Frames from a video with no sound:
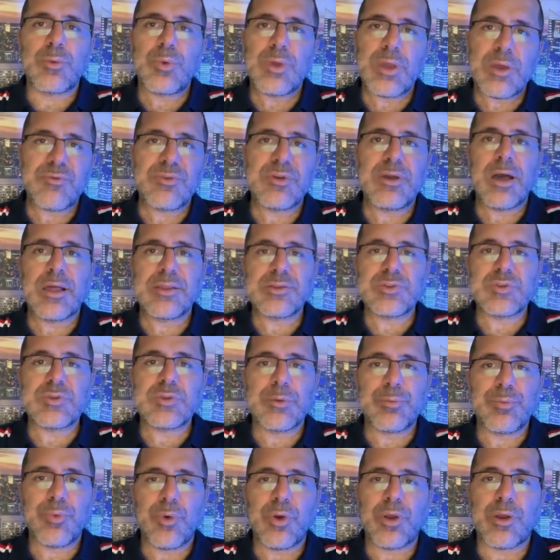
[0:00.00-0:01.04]
we have gotten to
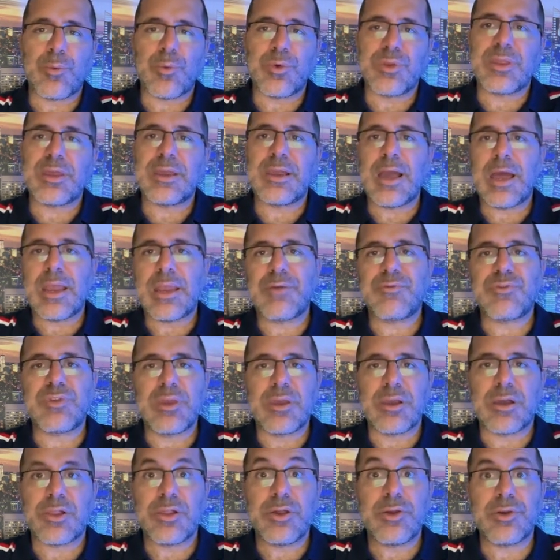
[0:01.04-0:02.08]
the point where they got
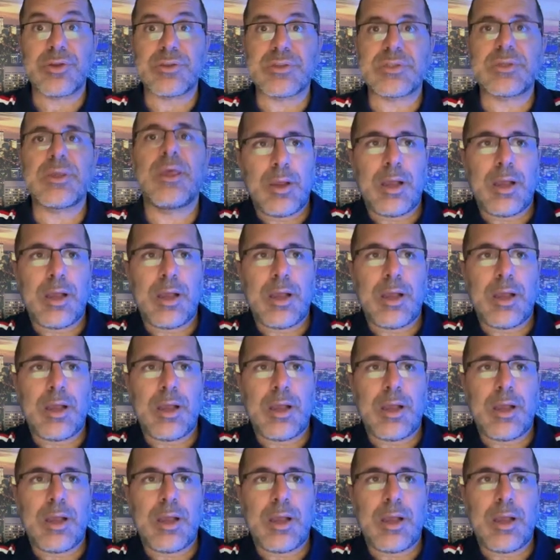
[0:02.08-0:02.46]
FDA clearance.